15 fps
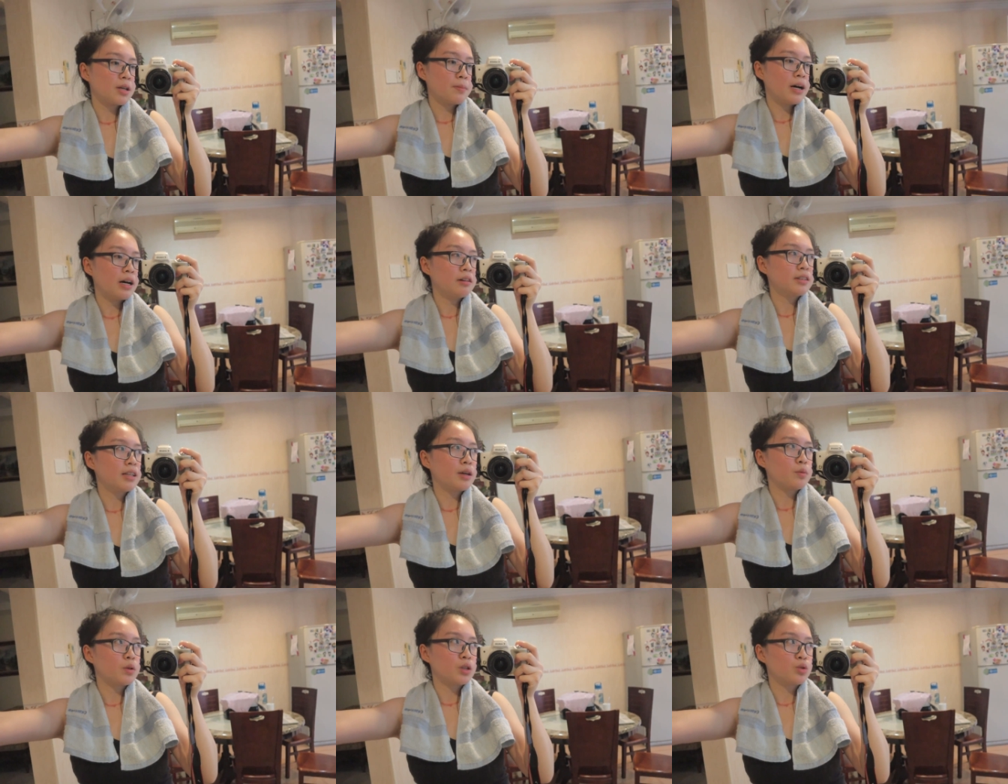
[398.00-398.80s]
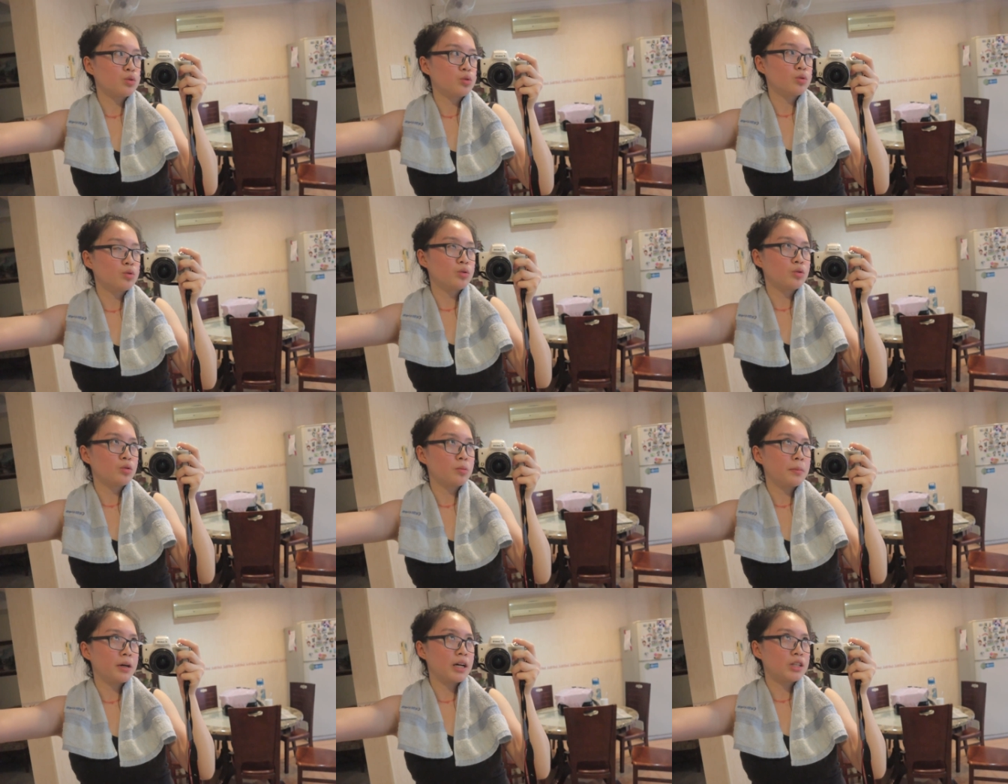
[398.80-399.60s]
somehow there were
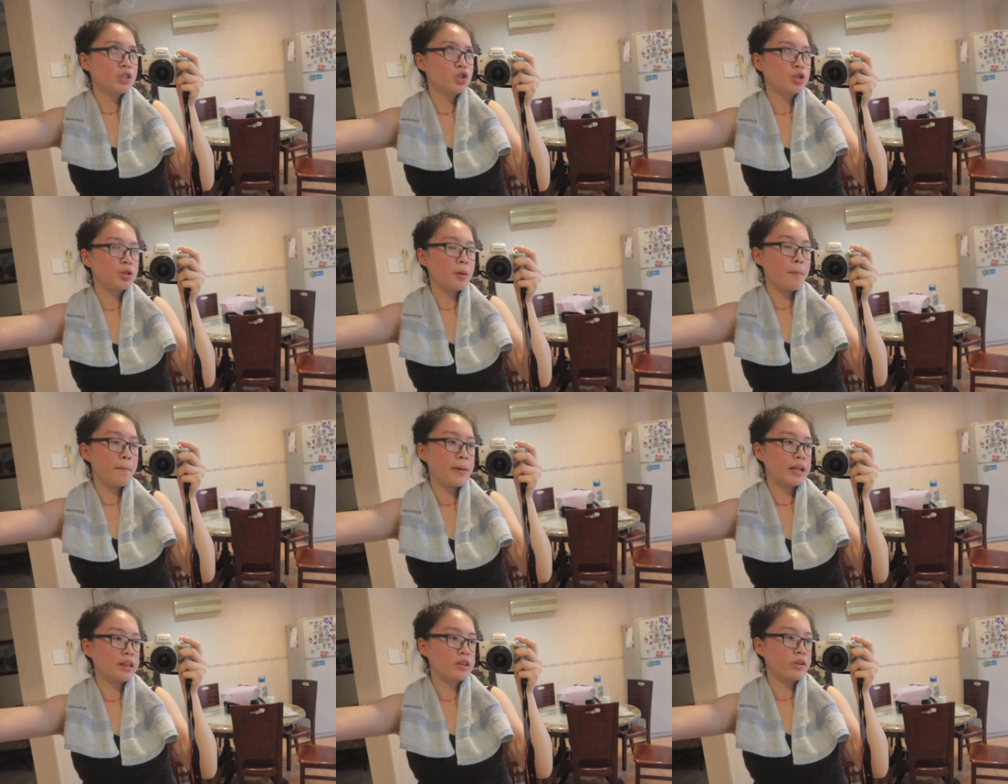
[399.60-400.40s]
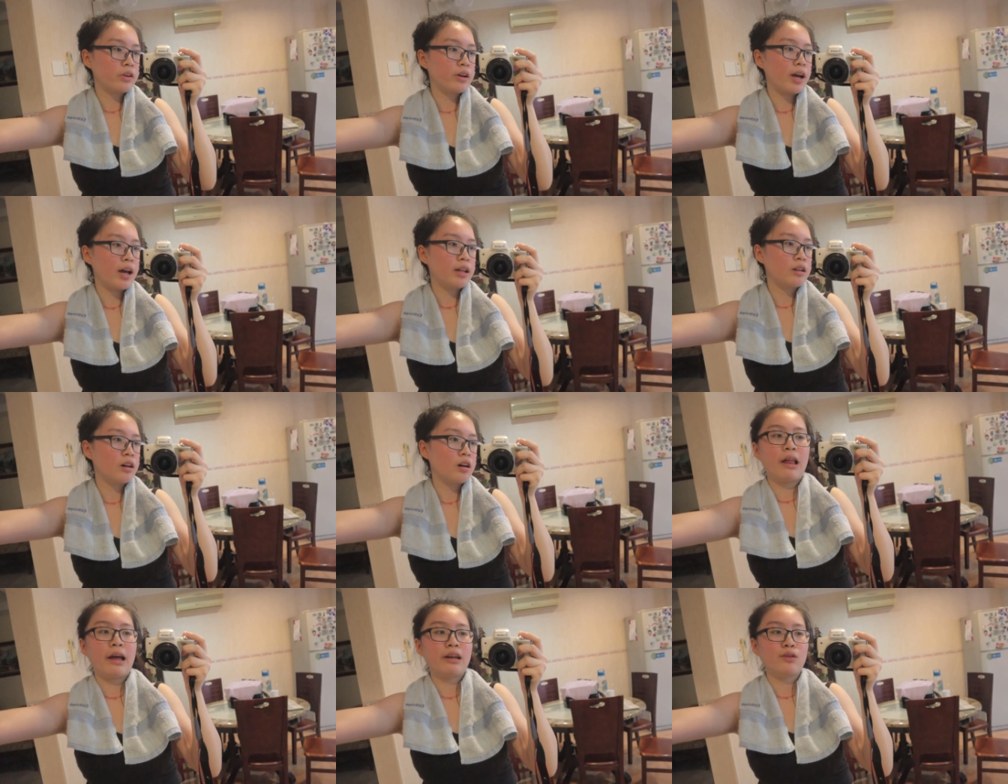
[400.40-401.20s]
too much batter, and
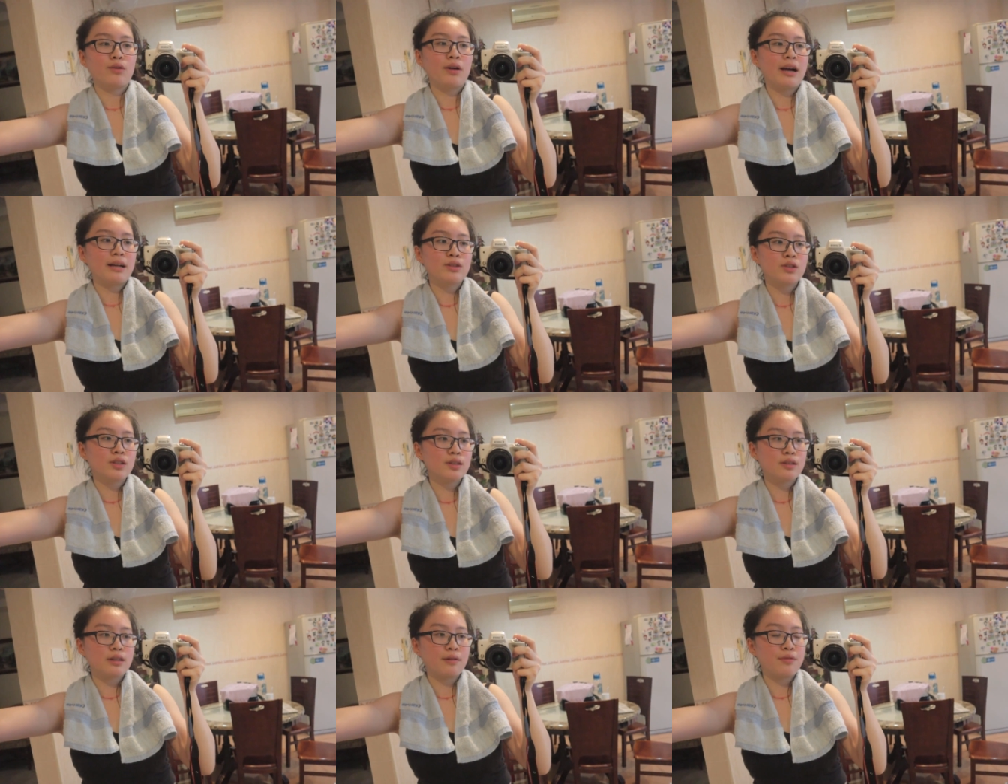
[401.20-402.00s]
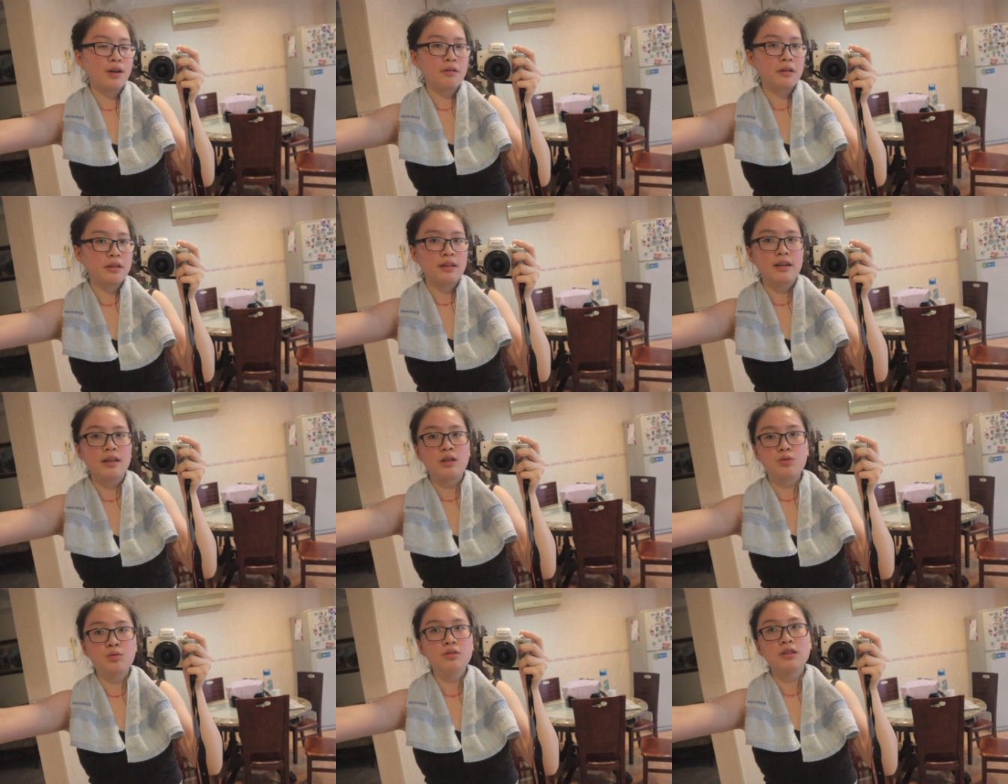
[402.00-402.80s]
like you can't just stuff everything
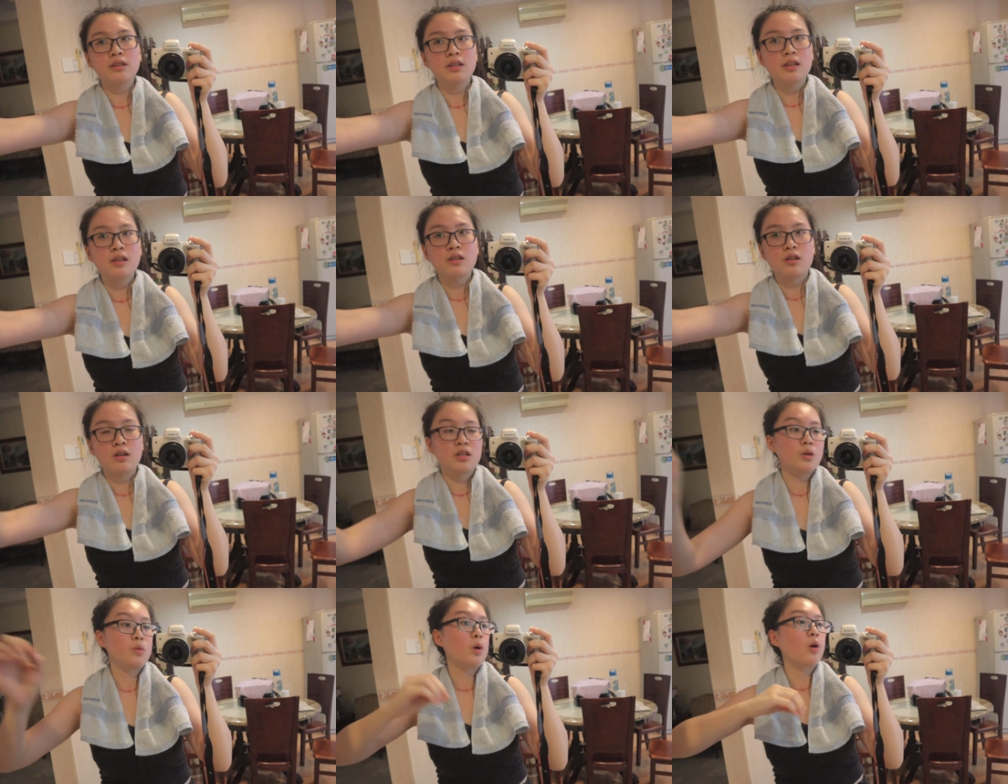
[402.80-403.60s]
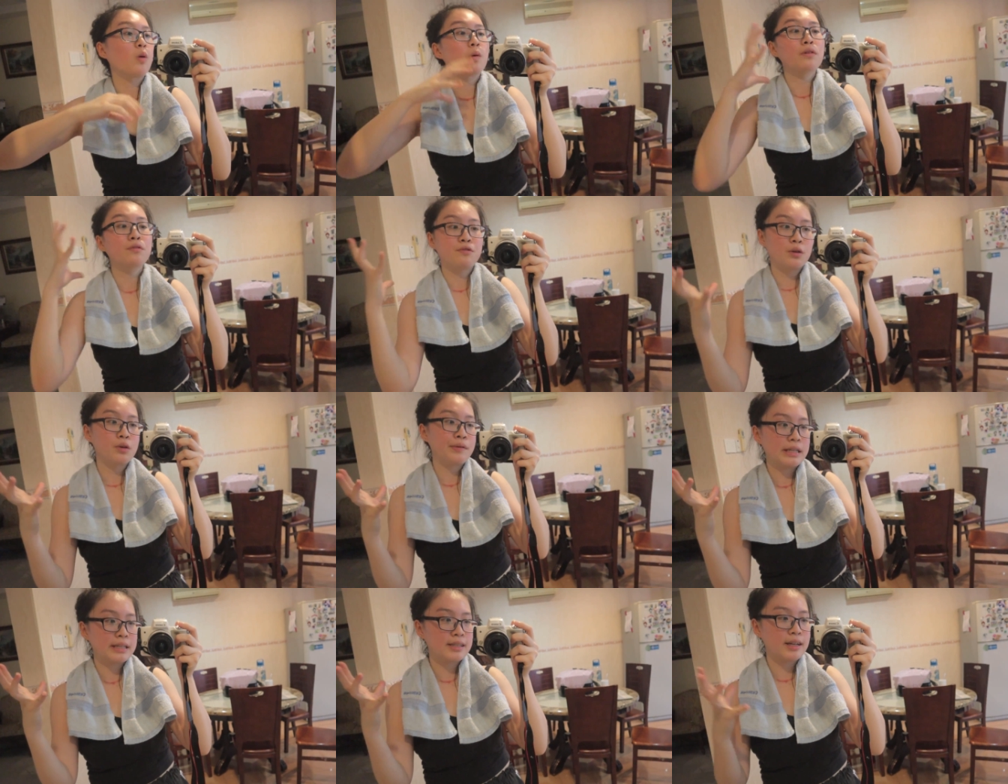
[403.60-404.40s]
into the tins because it will
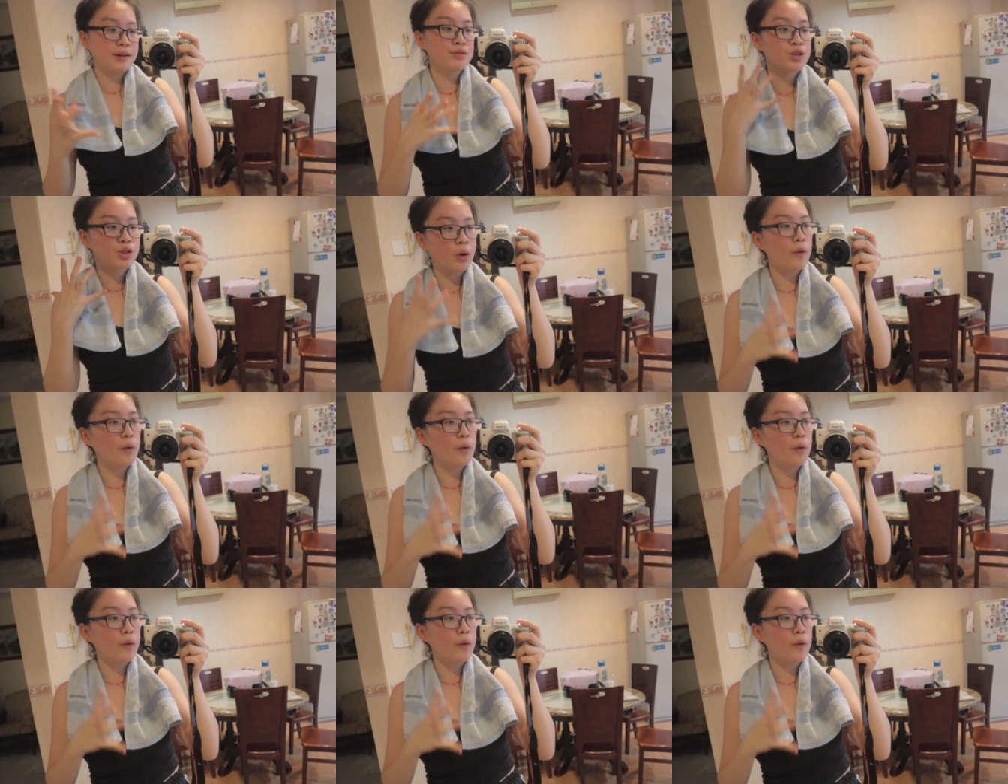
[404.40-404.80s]
overflow and stuff.